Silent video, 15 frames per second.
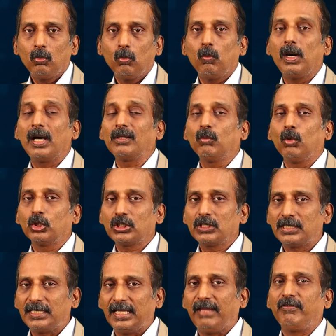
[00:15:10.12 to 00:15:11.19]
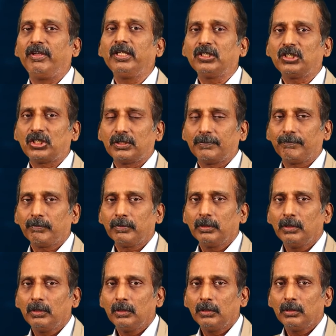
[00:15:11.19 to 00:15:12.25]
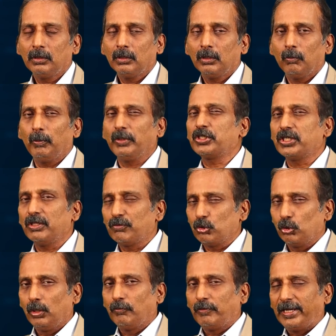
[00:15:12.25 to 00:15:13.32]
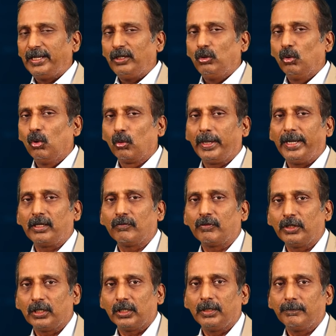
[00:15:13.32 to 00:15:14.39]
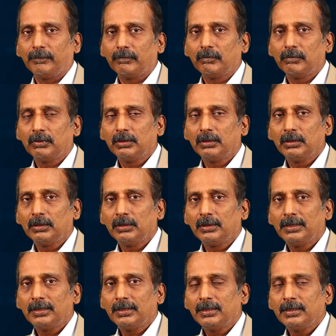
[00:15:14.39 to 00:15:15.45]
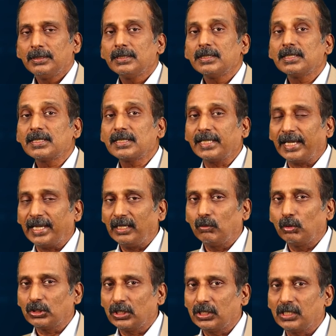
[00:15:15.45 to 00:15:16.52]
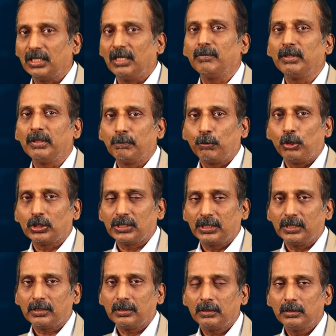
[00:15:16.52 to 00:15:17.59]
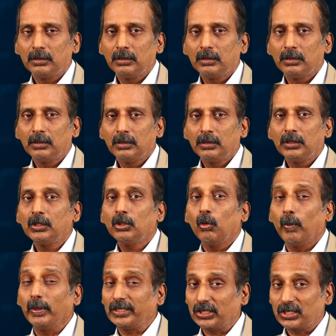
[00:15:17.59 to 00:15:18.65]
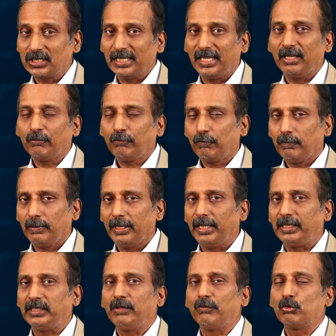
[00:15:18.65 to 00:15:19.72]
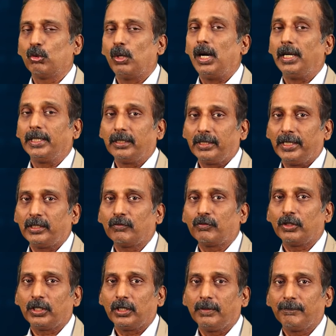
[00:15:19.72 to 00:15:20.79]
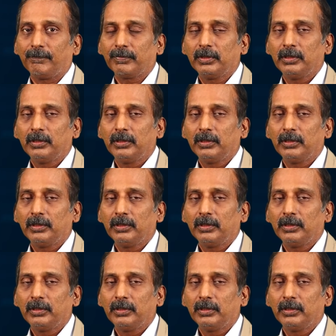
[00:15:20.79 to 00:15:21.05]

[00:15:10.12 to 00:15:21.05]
One was savings, which gives you a very low rate of return. Second was a term deposit, which is safe and gives you a higher rate of return.